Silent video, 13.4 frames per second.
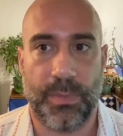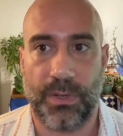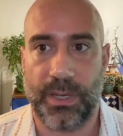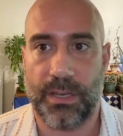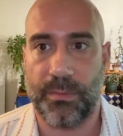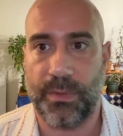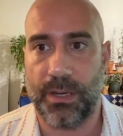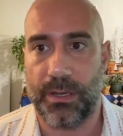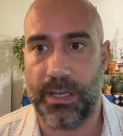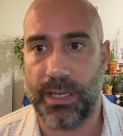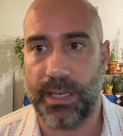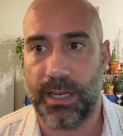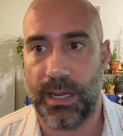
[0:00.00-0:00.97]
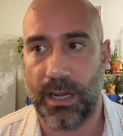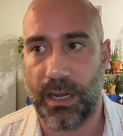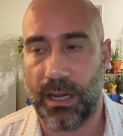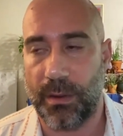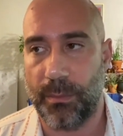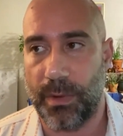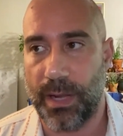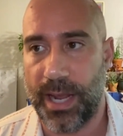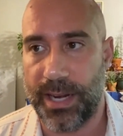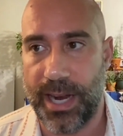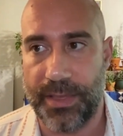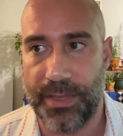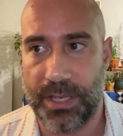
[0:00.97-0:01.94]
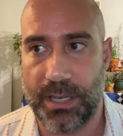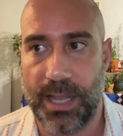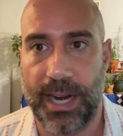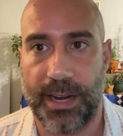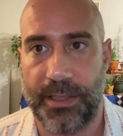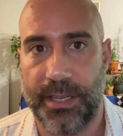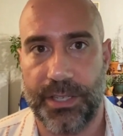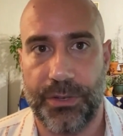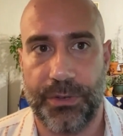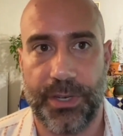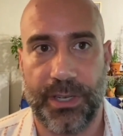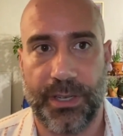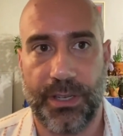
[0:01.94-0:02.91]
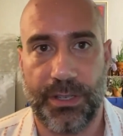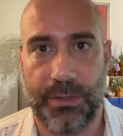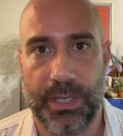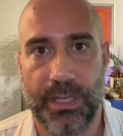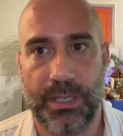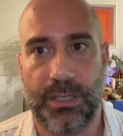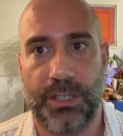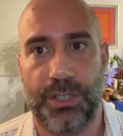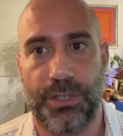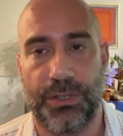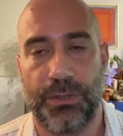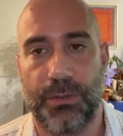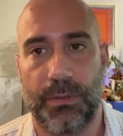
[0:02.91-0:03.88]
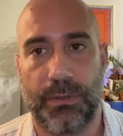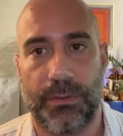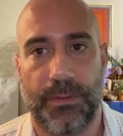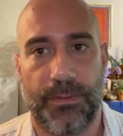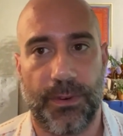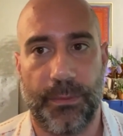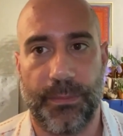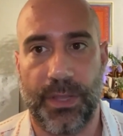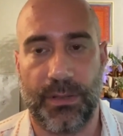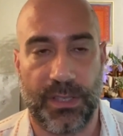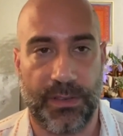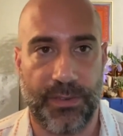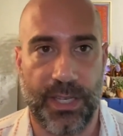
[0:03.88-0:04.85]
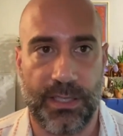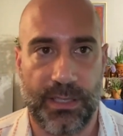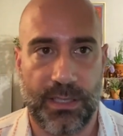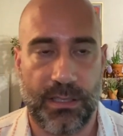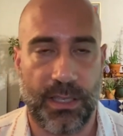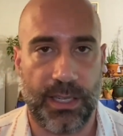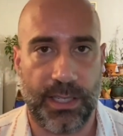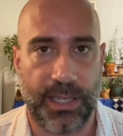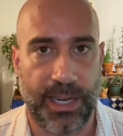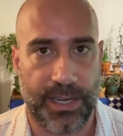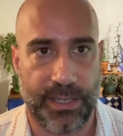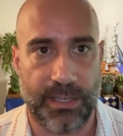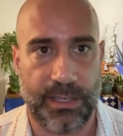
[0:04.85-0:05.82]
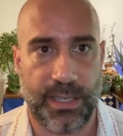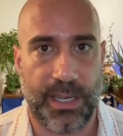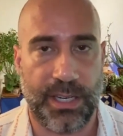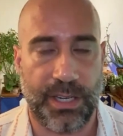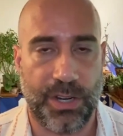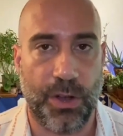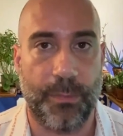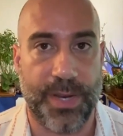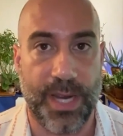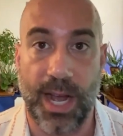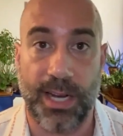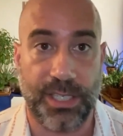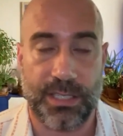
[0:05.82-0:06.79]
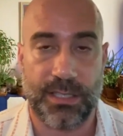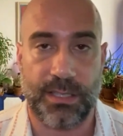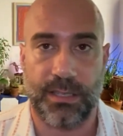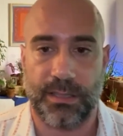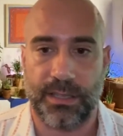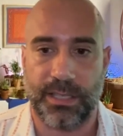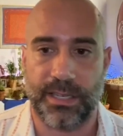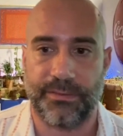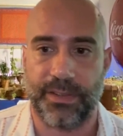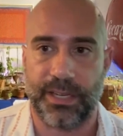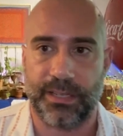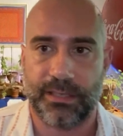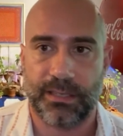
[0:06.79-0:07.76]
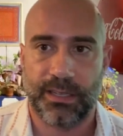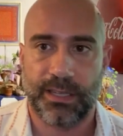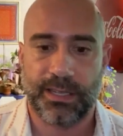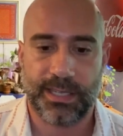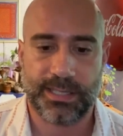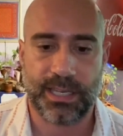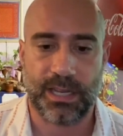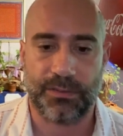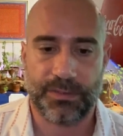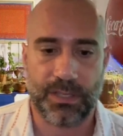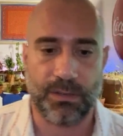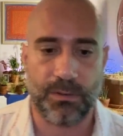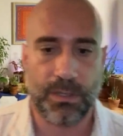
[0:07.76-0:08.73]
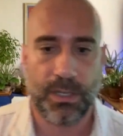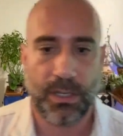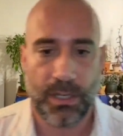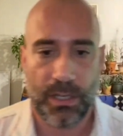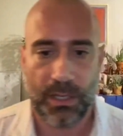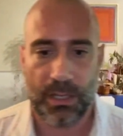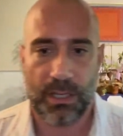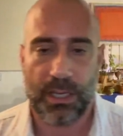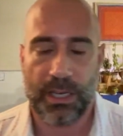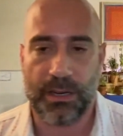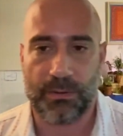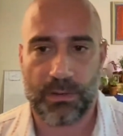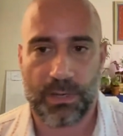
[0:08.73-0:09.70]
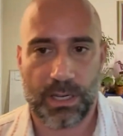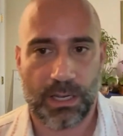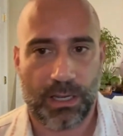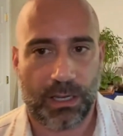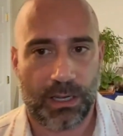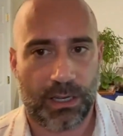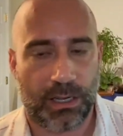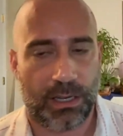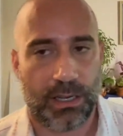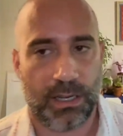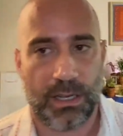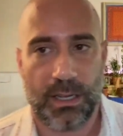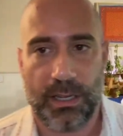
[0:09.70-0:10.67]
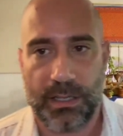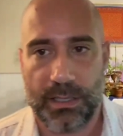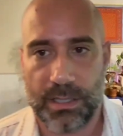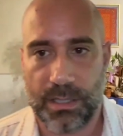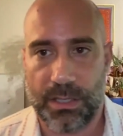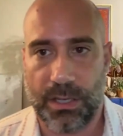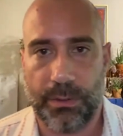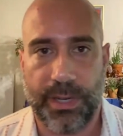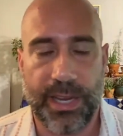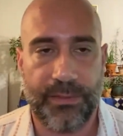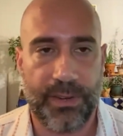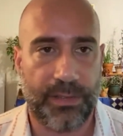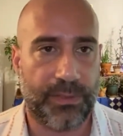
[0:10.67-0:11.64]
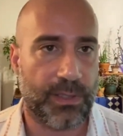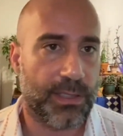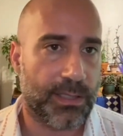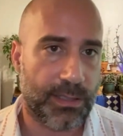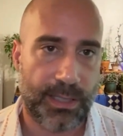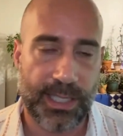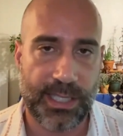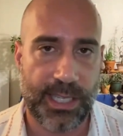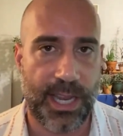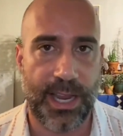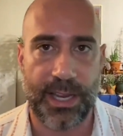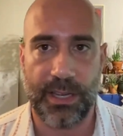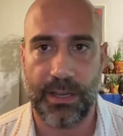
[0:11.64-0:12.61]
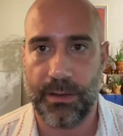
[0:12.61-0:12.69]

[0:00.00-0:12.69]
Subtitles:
community. And there's a lot of things you can do from those events that can go beyond just the event itself. So you know, so even if let's say